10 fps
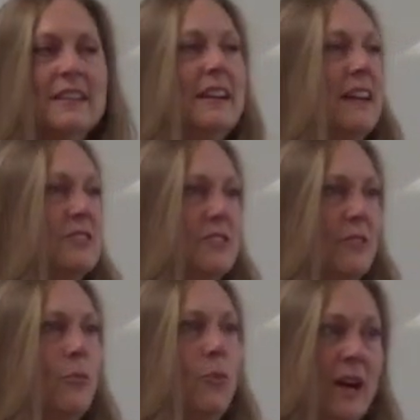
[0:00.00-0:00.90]
it has
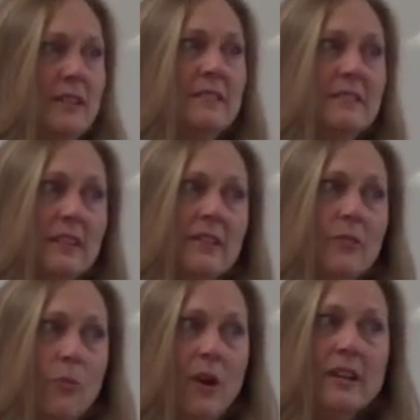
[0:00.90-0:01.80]

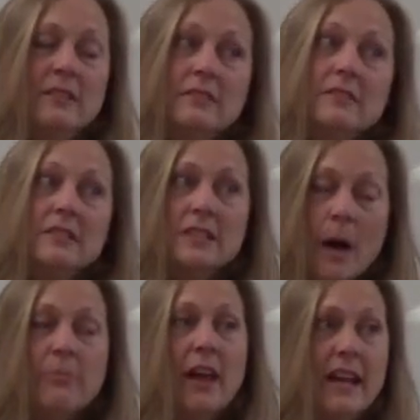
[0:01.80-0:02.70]
one
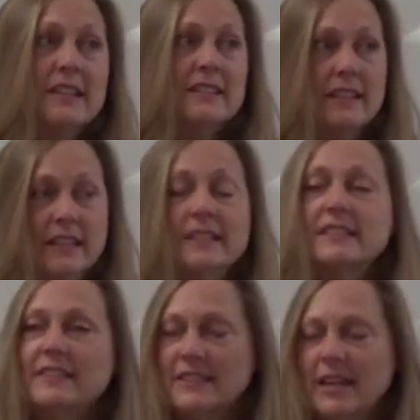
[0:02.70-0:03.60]
stoplight, at
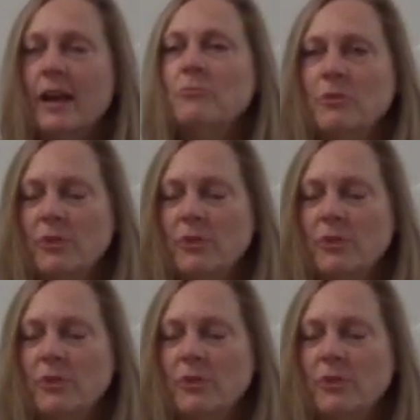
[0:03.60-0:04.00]
least at the time when